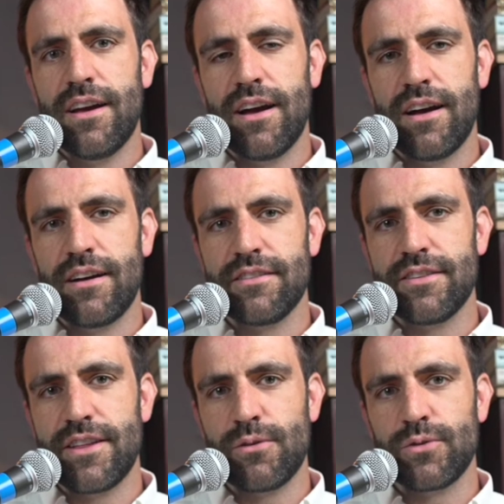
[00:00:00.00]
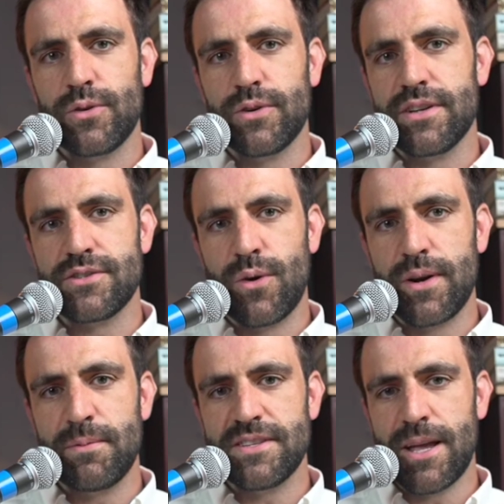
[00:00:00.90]
that they recruited, is
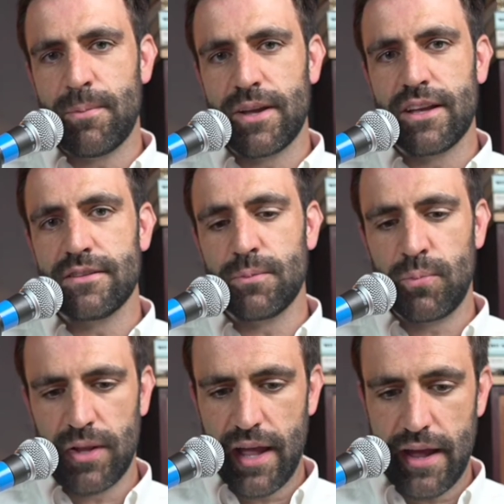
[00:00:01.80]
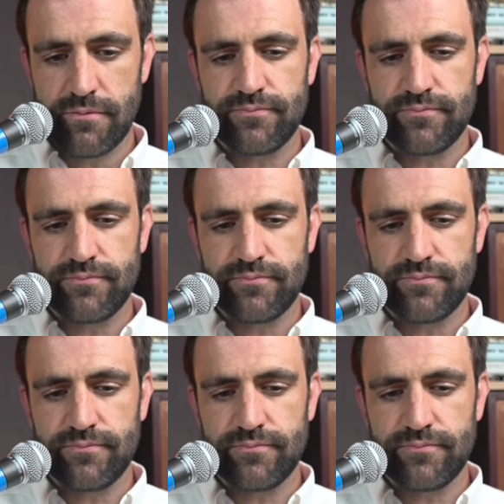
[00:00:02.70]
going to be stepping in to play.